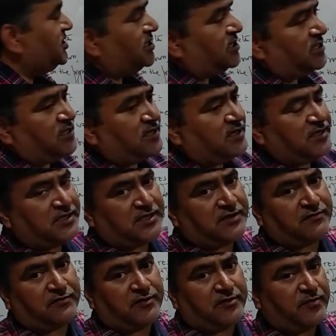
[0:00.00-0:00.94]
are the
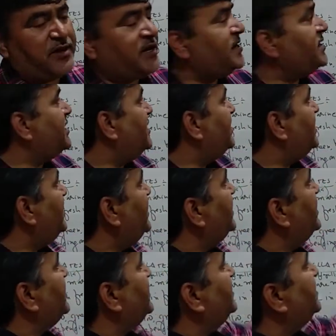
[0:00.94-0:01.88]
reserve food material.
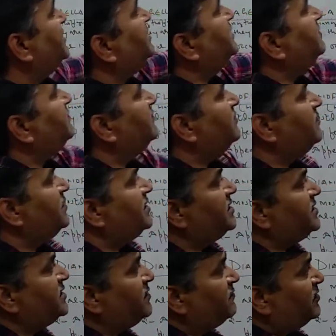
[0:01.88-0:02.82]
Here the reserve food
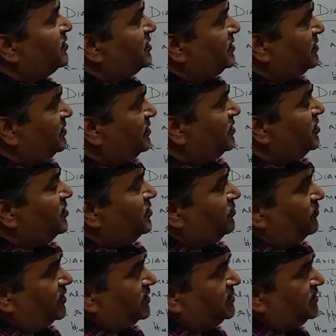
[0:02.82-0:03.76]
material
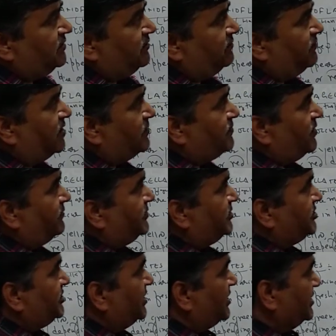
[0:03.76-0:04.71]
was in the form of
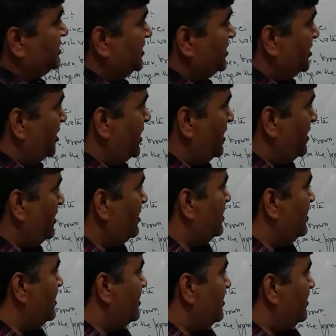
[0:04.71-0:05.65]
starch and oil,
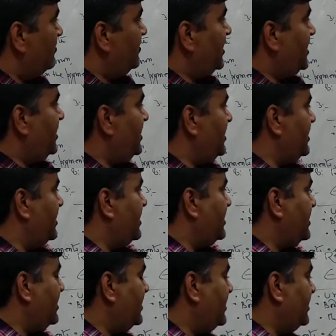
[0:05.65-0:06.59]
but
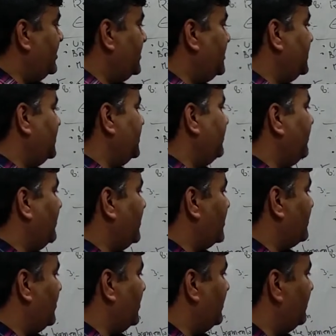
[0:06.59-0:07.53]
here it is in the
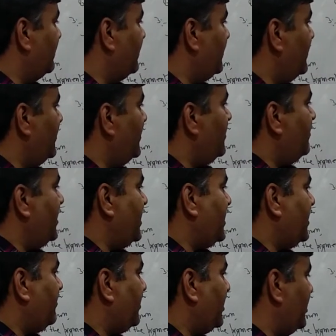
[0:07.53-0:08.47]
form of
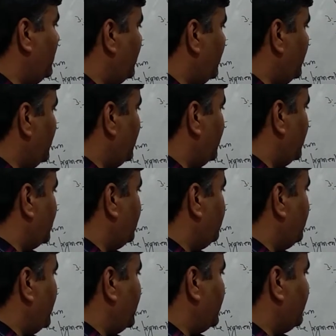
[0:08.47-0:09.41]
paramylon
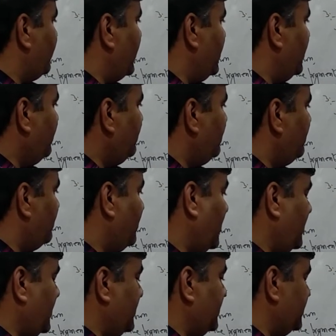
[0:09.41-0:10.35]
or paramylum
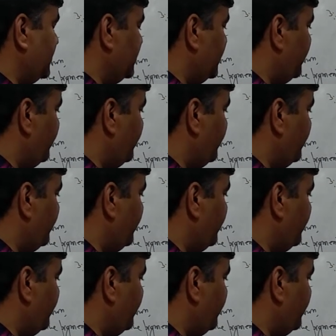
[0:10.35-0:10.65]
bodies.